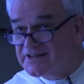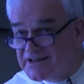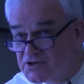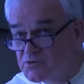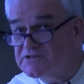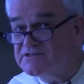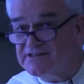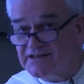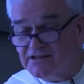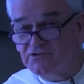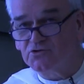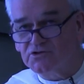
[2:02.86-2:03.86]

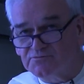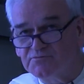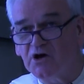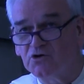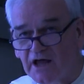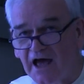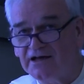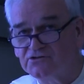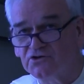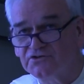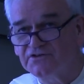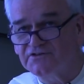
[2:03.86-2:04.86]
linguistic. You could add
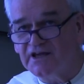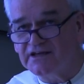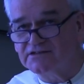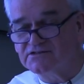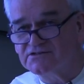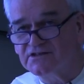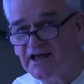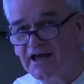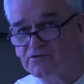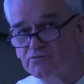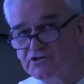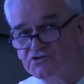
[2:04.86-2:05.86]
other things to
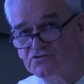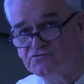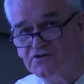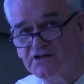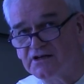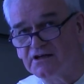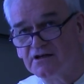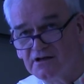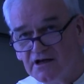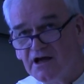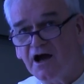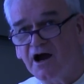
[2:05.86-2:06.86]
that which you feel
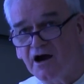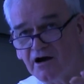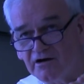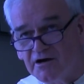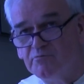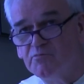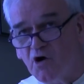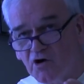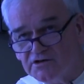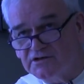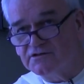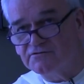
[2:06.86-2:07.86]
are important